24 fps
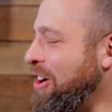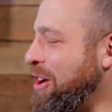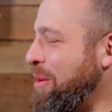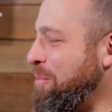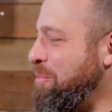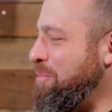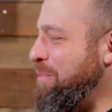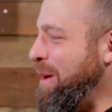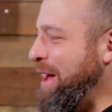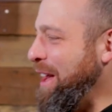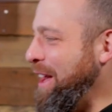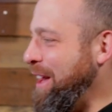on a
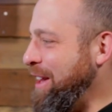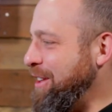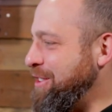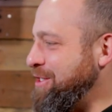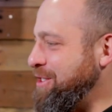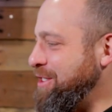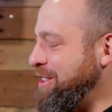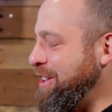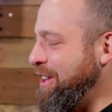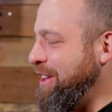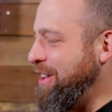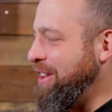
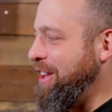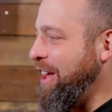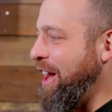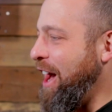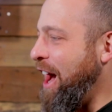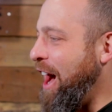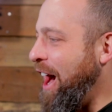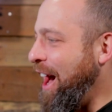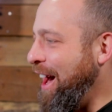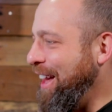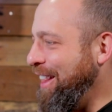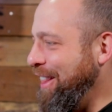beach in the
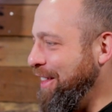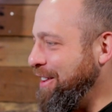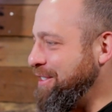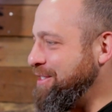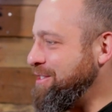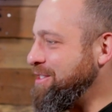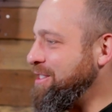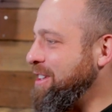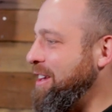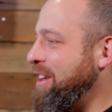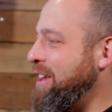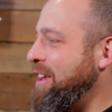
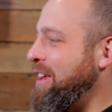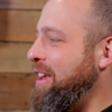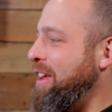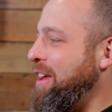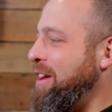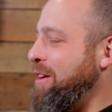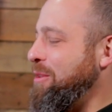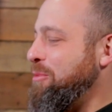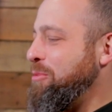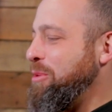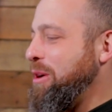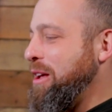islands,
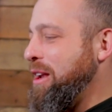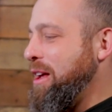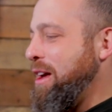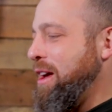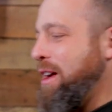but